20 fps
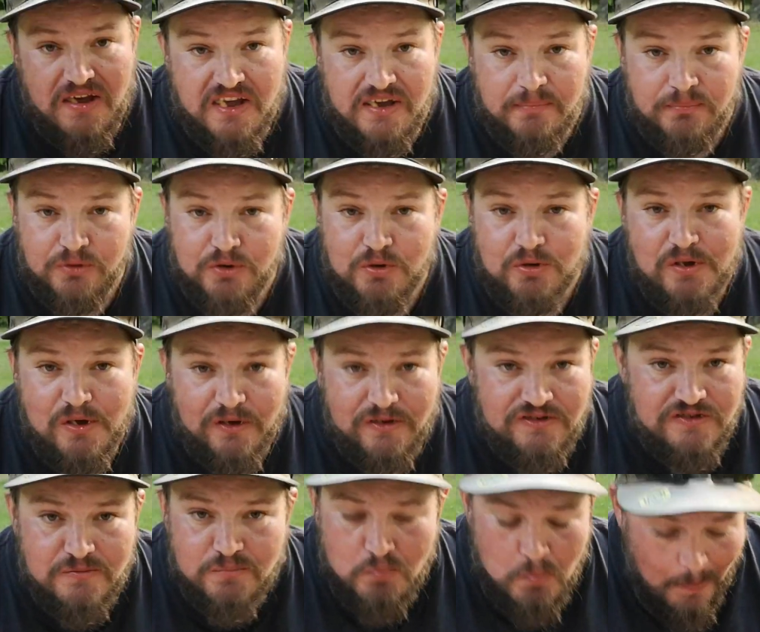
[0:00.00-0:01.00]
I ate
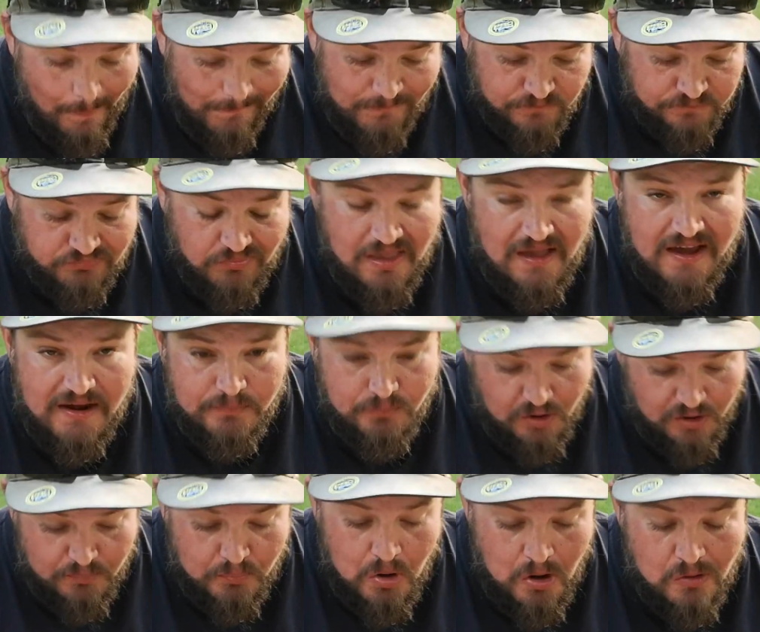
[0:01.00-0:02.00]
bluegills, I had
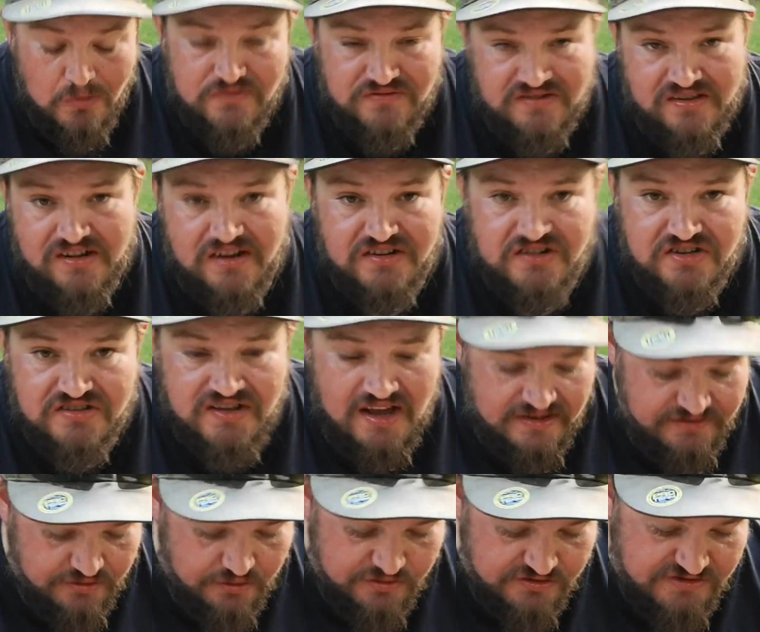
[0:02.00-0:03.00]
more bones than I just
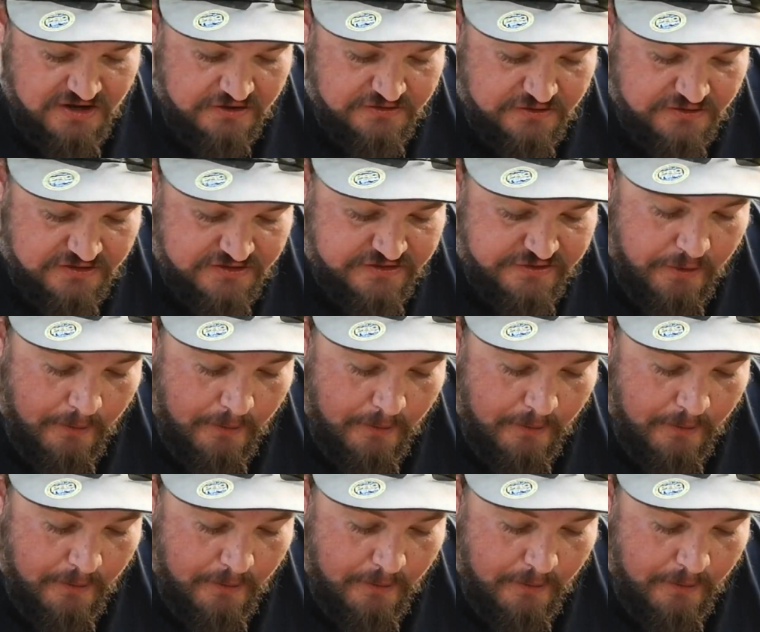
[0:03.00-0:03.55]
had in those suckers,